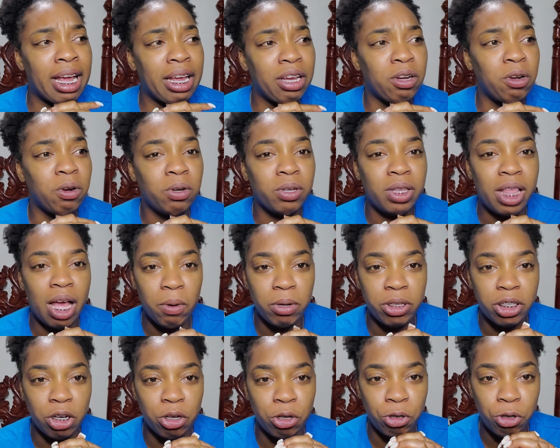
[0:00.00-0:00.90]
you know, that was
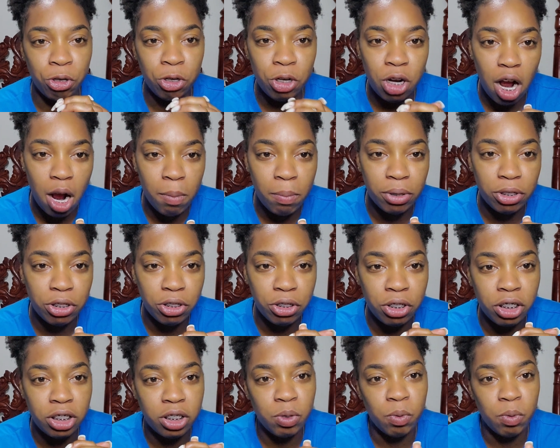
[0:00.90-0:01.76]
a good opportunity.